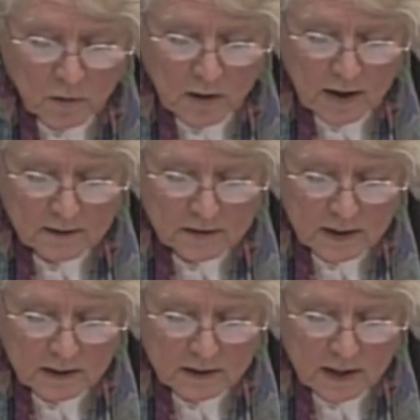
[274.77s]
more
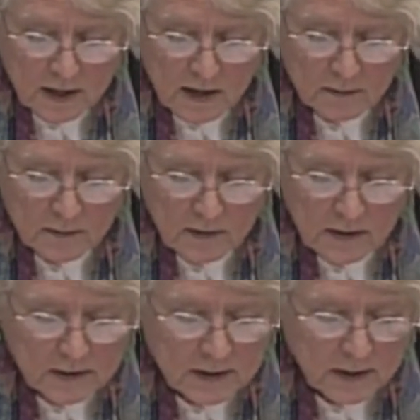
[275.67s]
out-of-cell time,
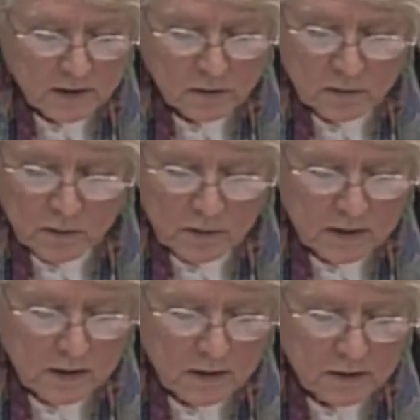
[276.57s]
cells with
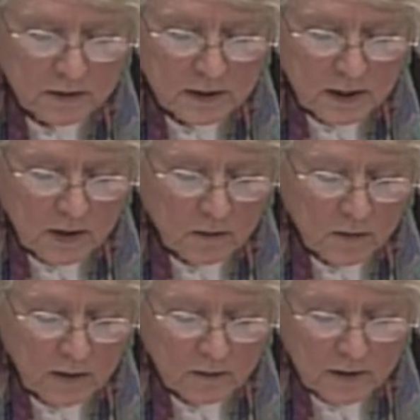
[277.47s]
windows,
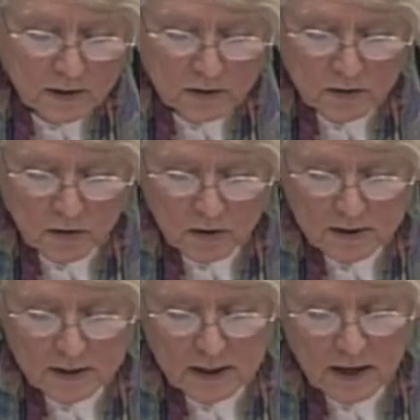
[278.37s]
recreational
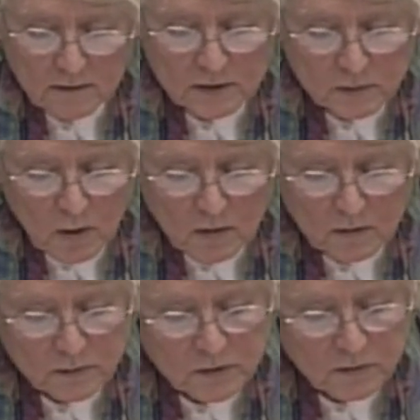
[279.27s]
yards that allow for small
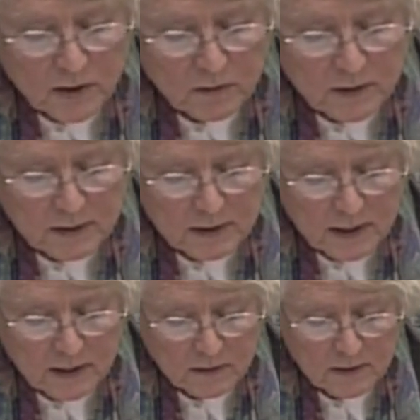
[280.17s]
groups to recreate
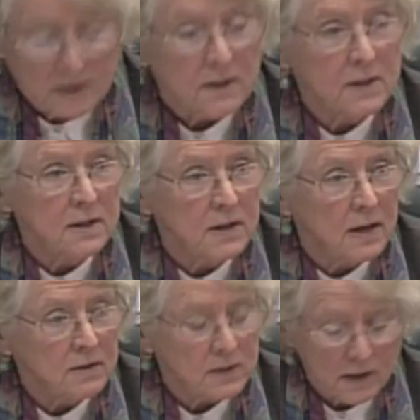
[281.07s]
together and see
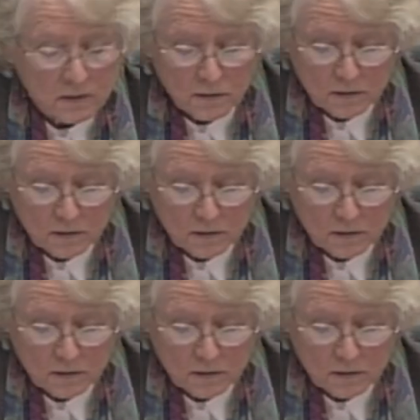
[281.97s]
the outside